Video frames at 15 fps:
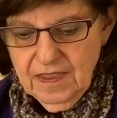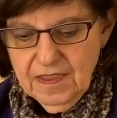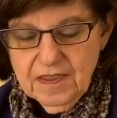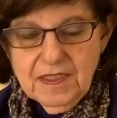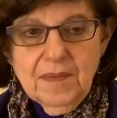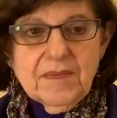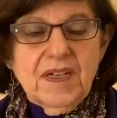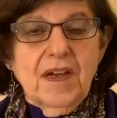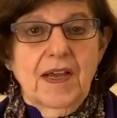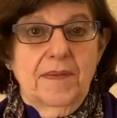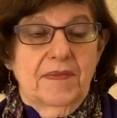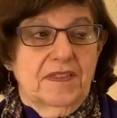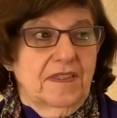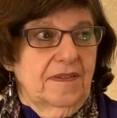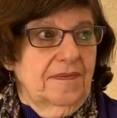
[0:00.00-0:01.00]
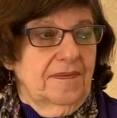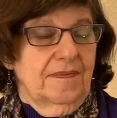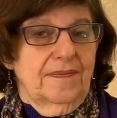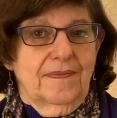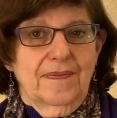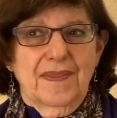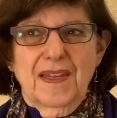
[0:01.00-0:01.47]
Sometimes,
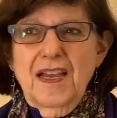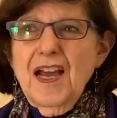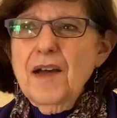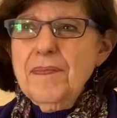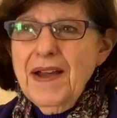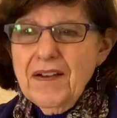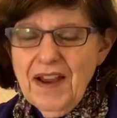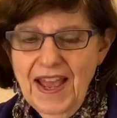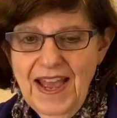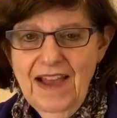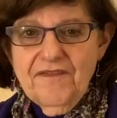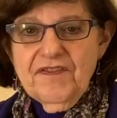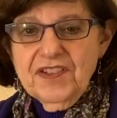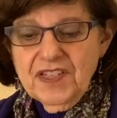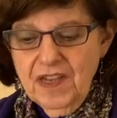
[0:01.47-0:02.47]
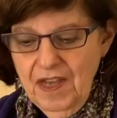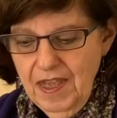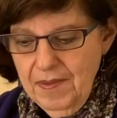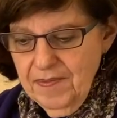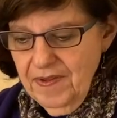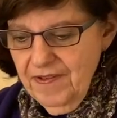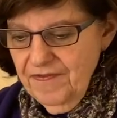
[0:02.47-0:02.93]
about half the
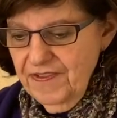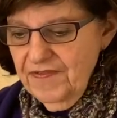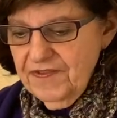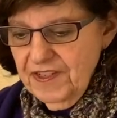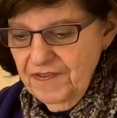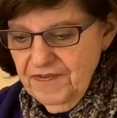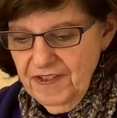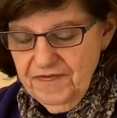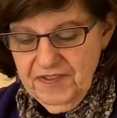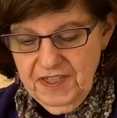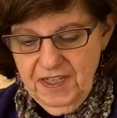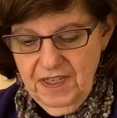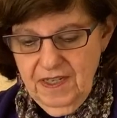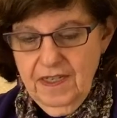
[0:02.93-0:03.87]
time, 50-50.